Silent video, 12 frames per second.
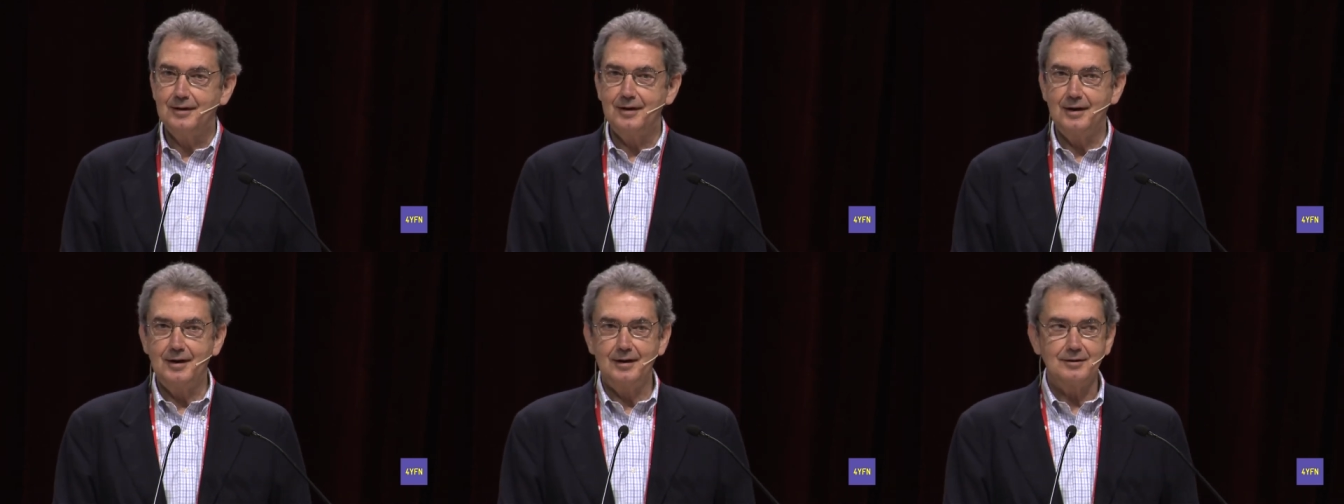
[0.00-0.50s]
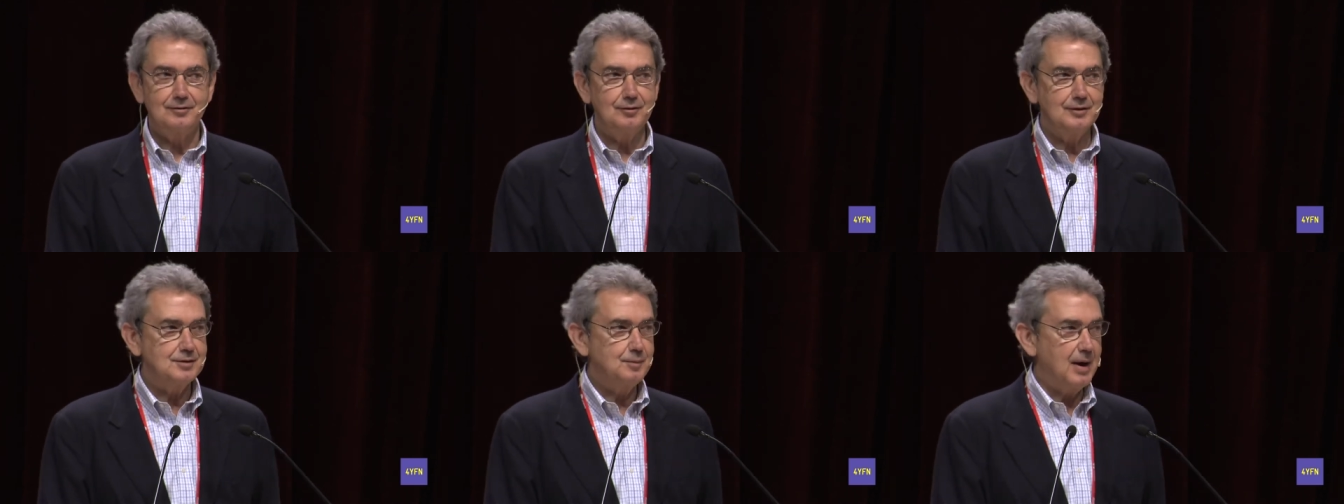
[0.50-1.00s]
uh, to
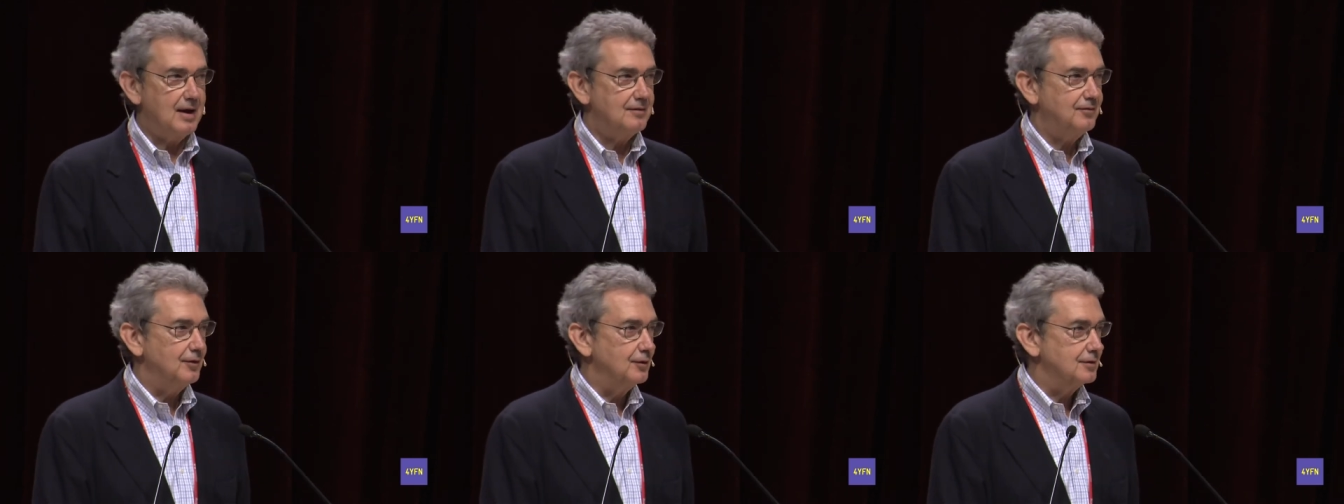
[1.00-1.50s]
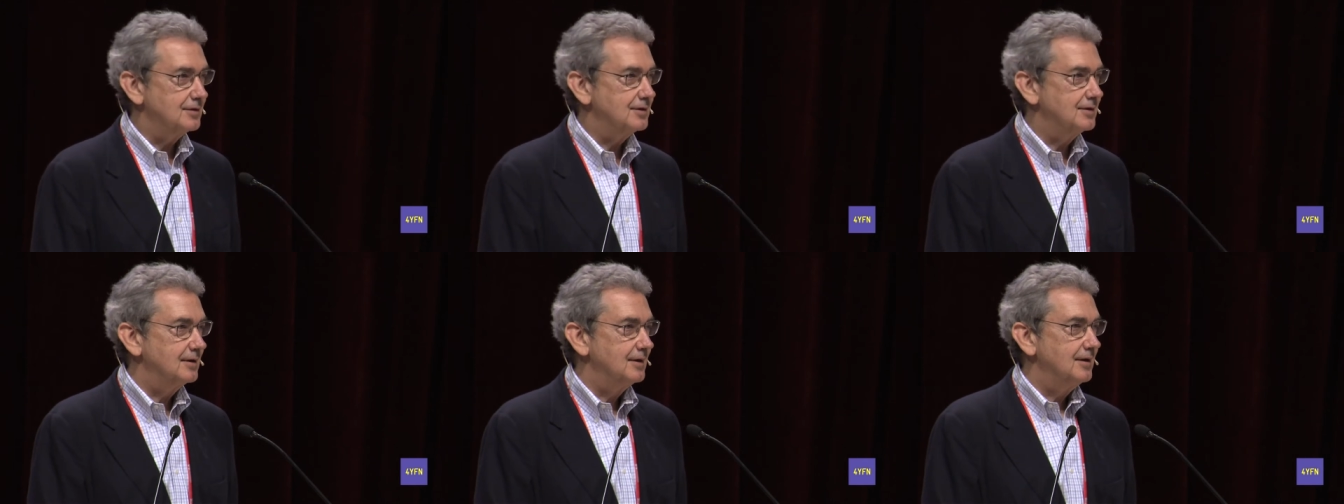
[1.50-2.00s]
the
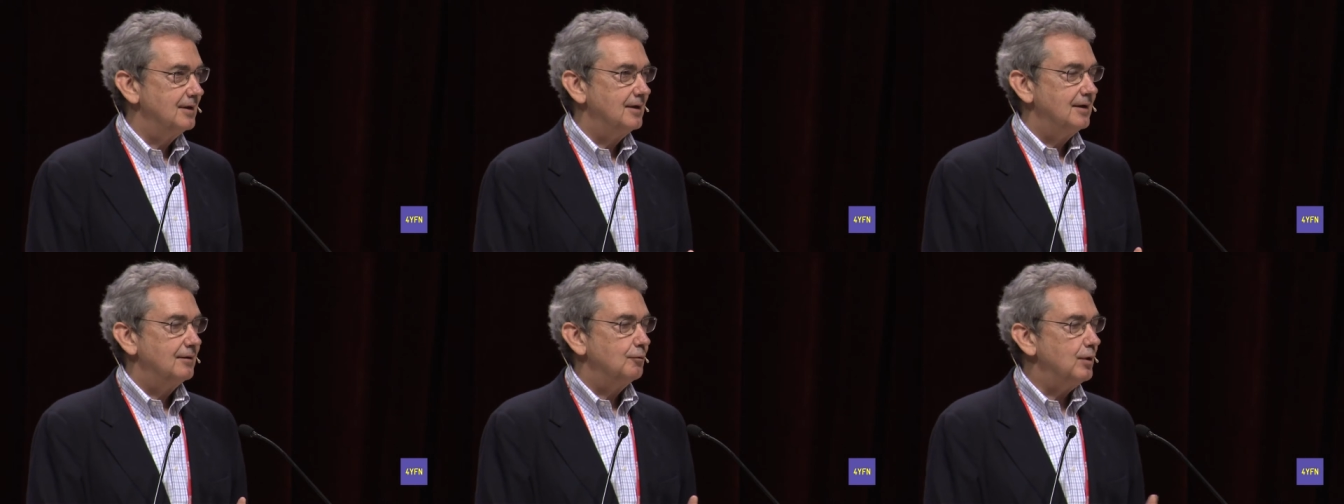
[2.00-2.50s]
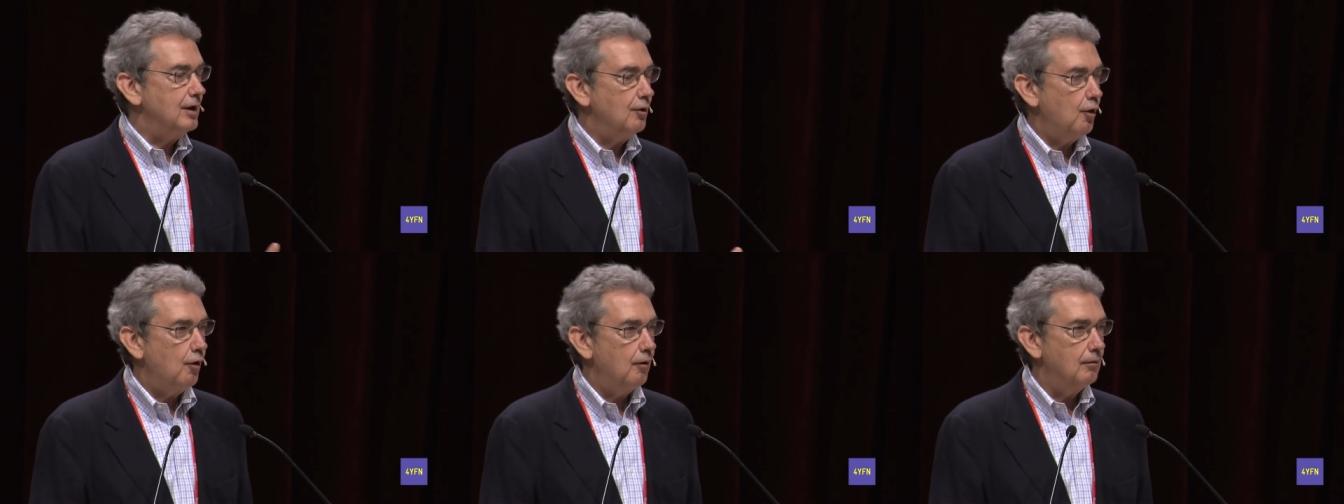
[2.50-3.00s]
smartphones, we
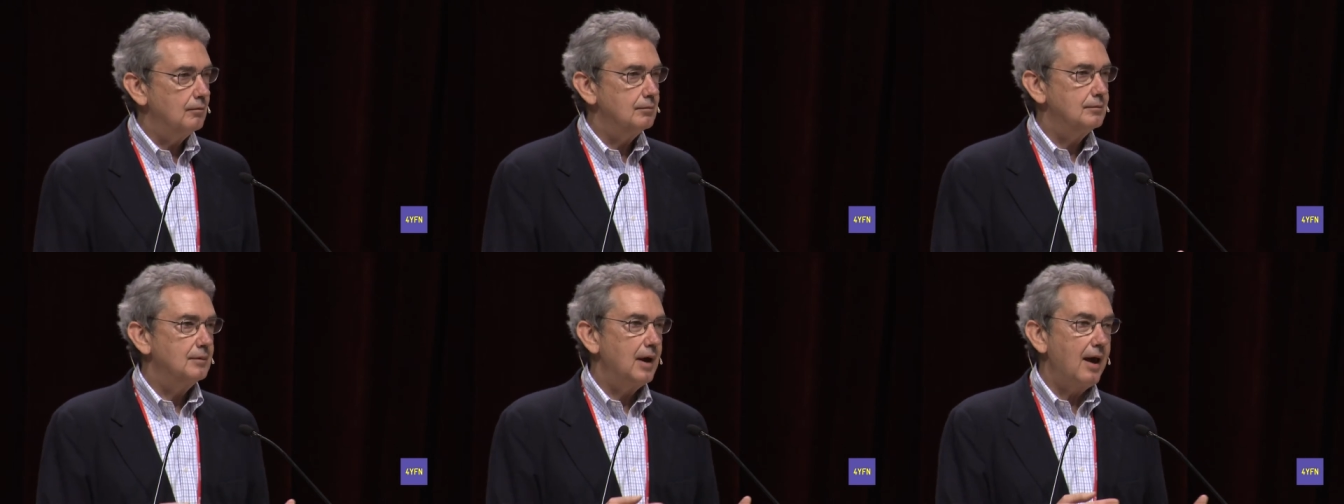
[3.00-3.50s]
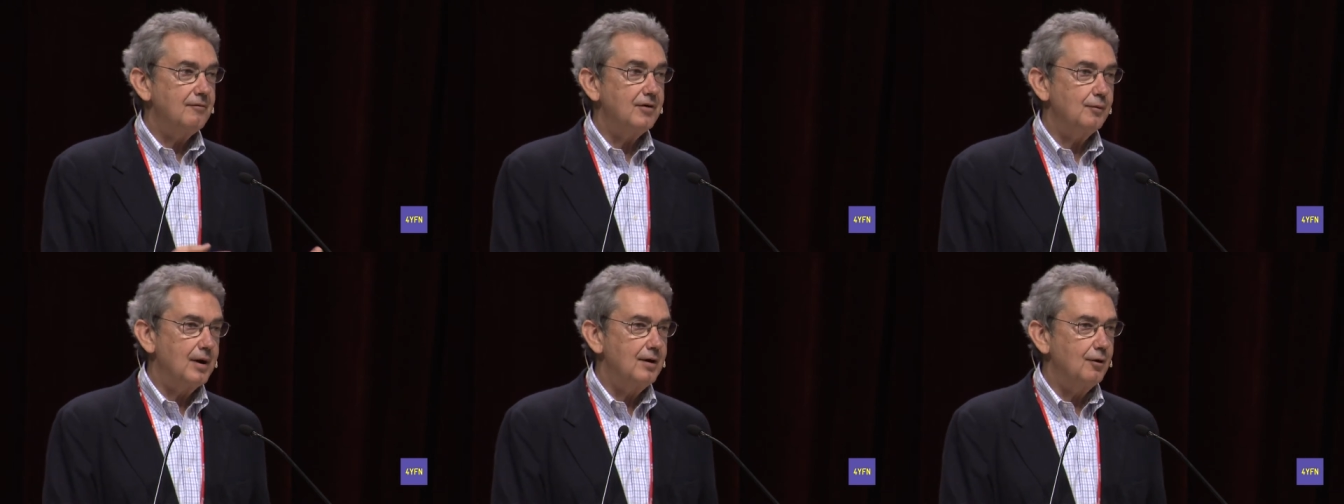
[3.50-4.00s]
know,
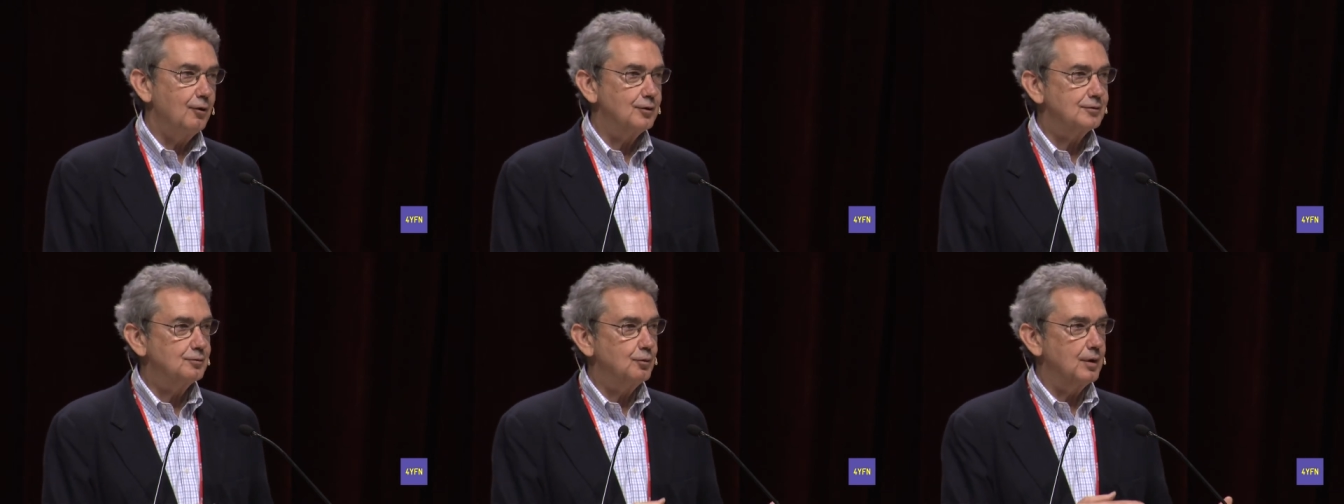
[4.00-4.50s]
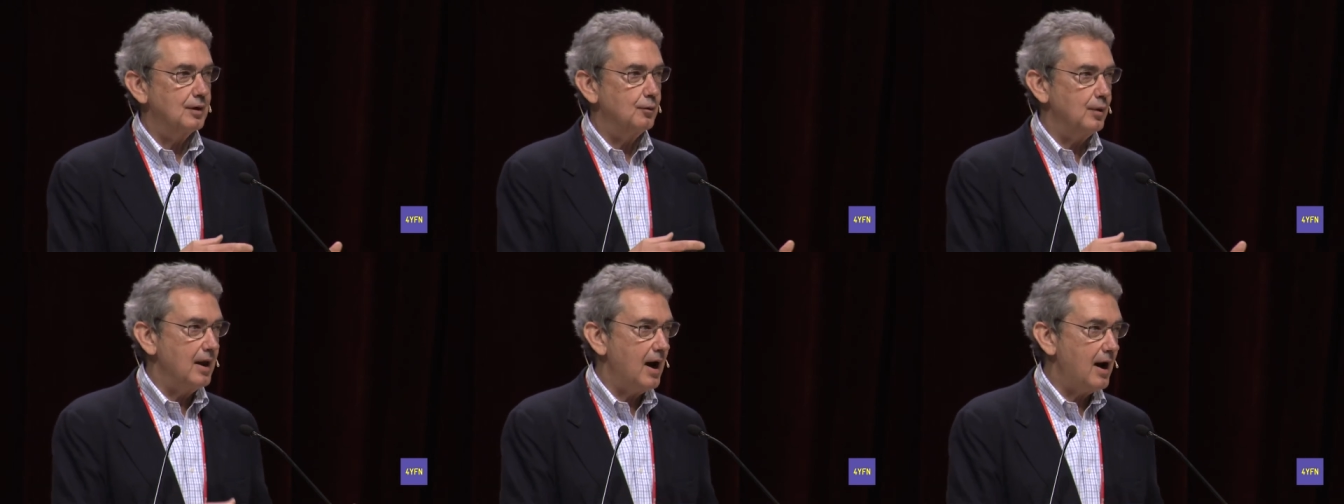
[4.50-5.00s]
everyone knows where
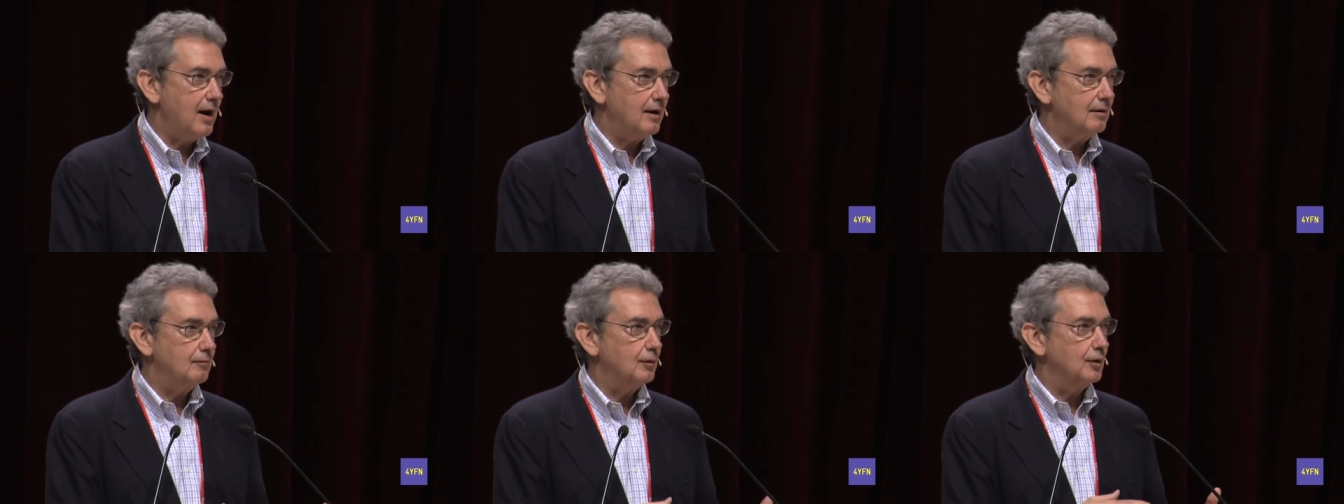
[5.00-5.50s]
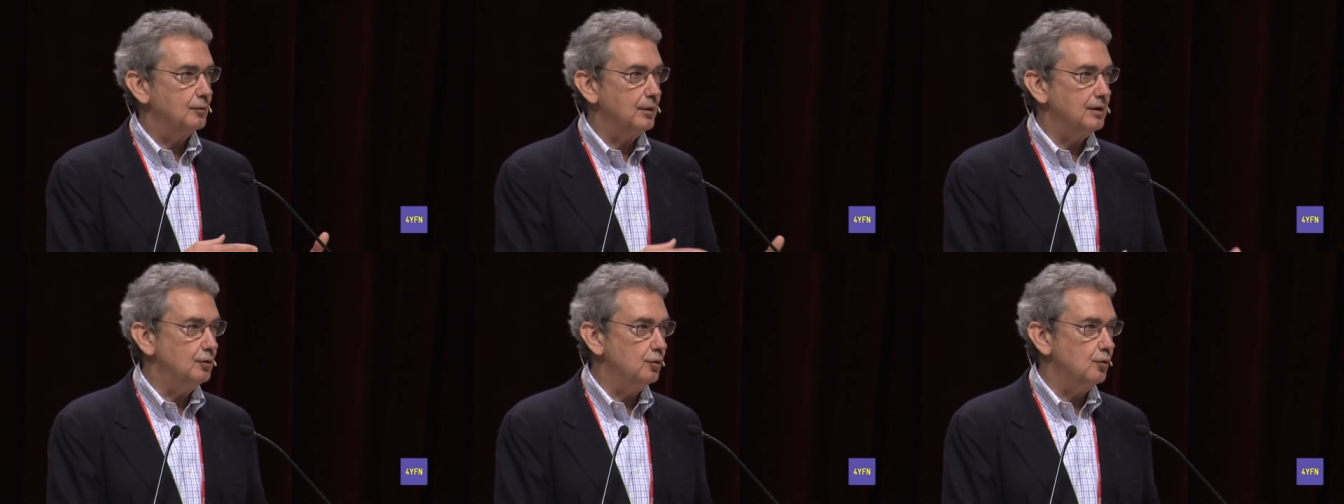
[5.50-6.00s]
we are, what we
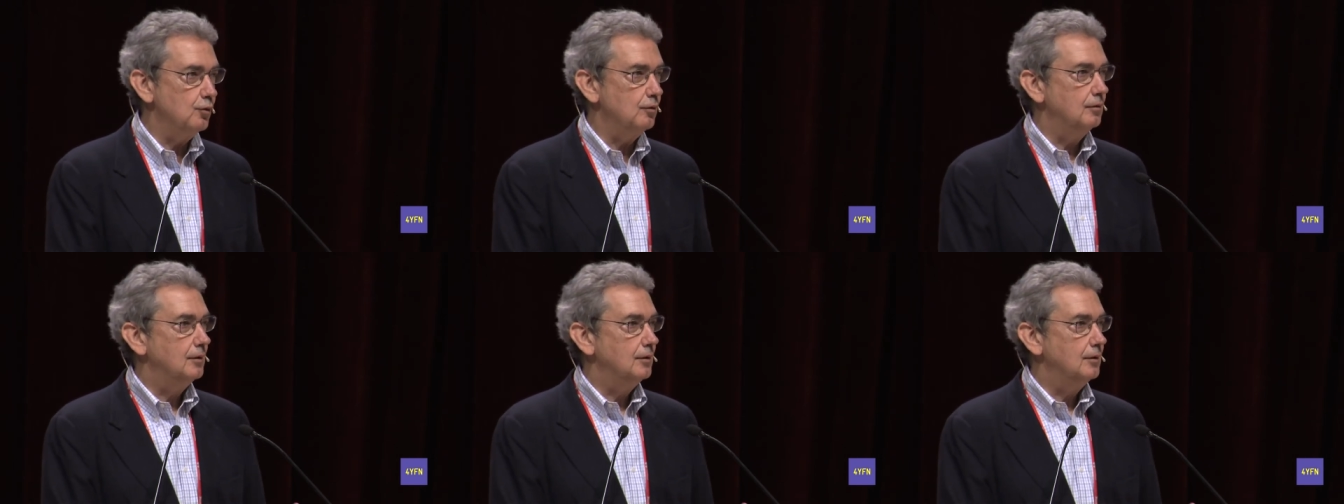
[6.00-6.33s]
do,